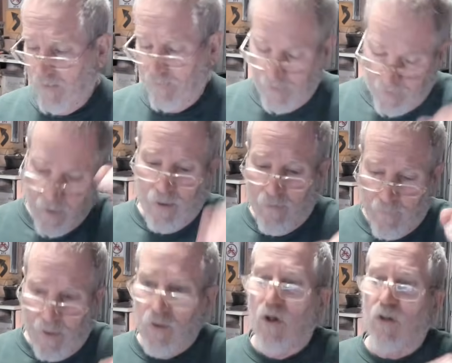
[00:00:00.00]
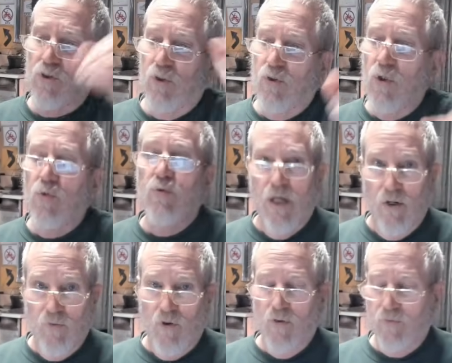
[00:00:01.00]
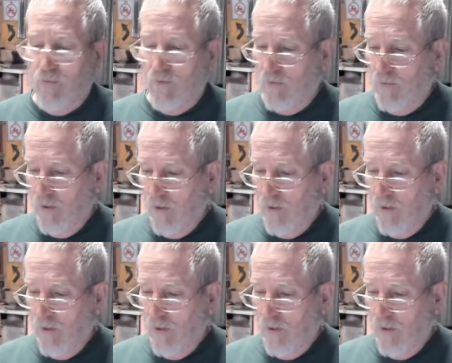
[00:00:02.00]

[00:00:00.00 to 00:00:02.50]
I mean, my cost to you down also.